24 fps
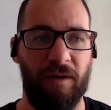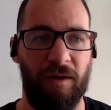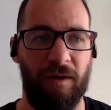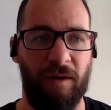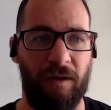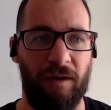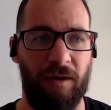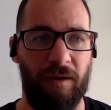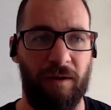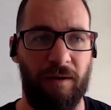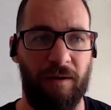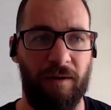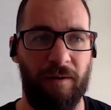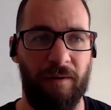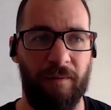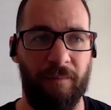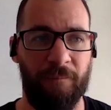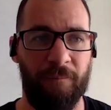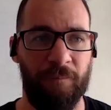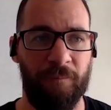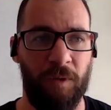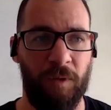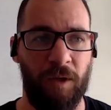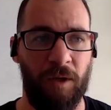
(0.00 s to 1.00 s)

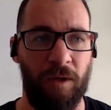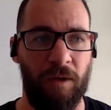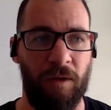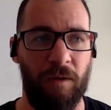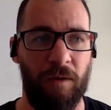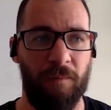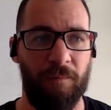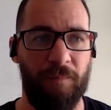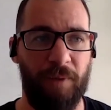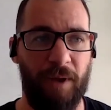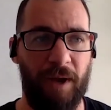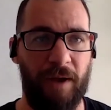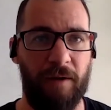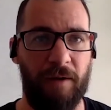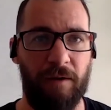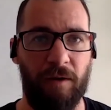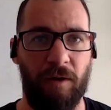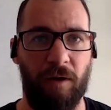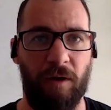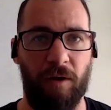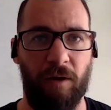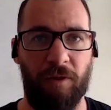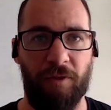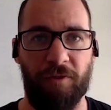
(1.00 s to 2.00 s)
um, but
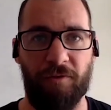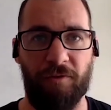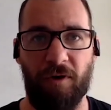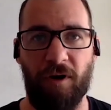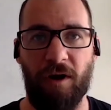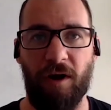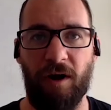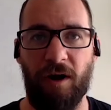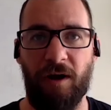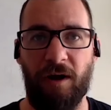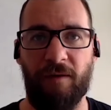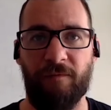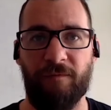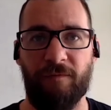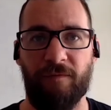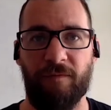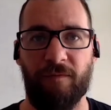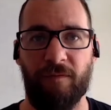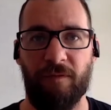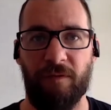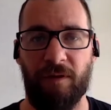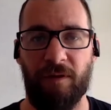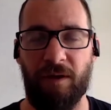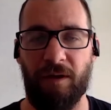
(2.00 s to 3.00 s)
not thrive.
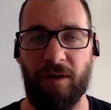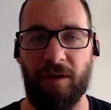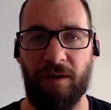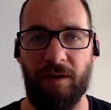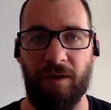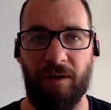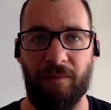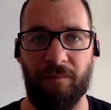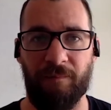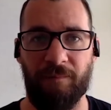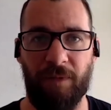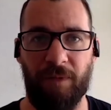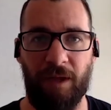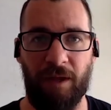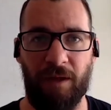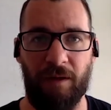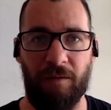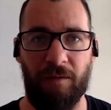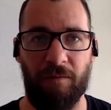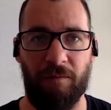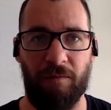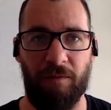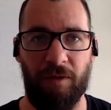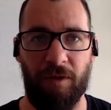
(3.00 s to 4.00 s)
Um,
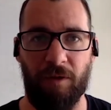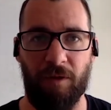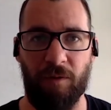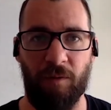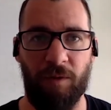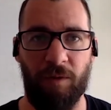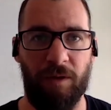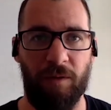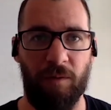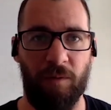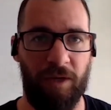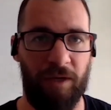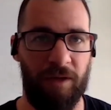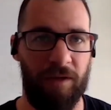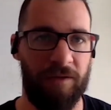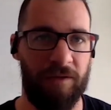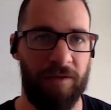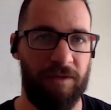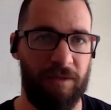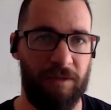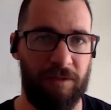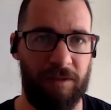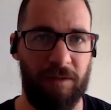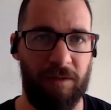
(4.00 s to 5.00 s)
and you know, we, we
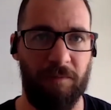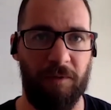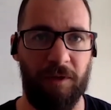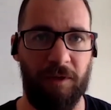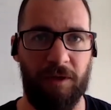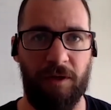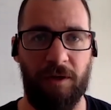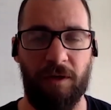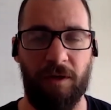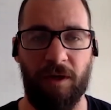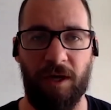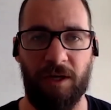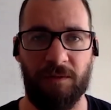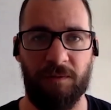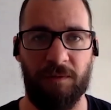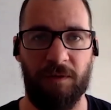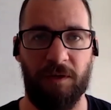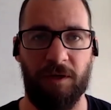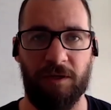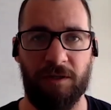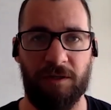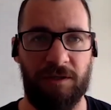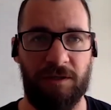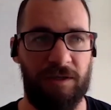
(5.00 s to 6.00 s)
similar to you guys, we
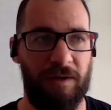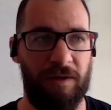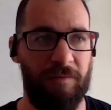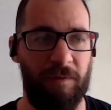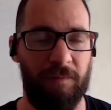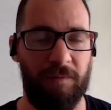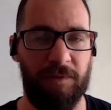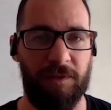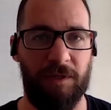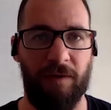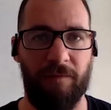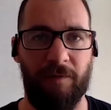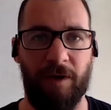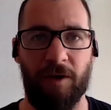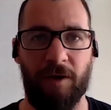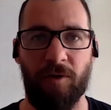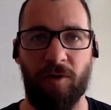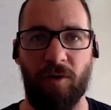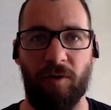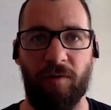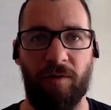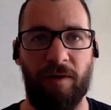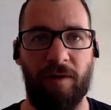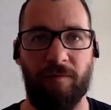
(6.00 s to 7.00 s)
lost 70% of our
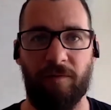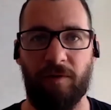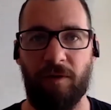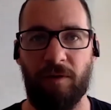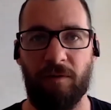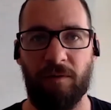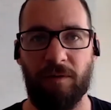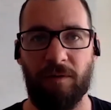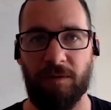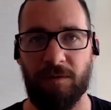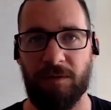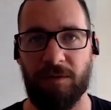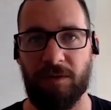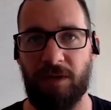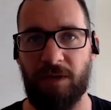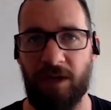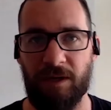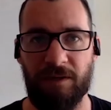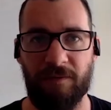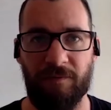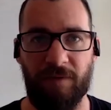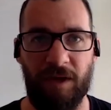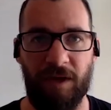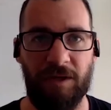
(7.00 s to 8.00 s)
core revenue, which was the
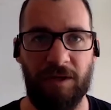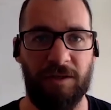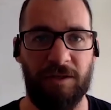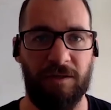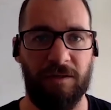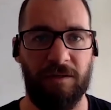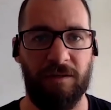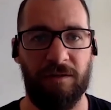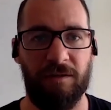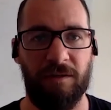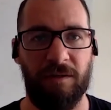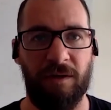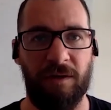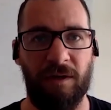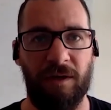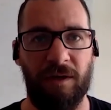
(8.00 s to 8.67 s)
activations.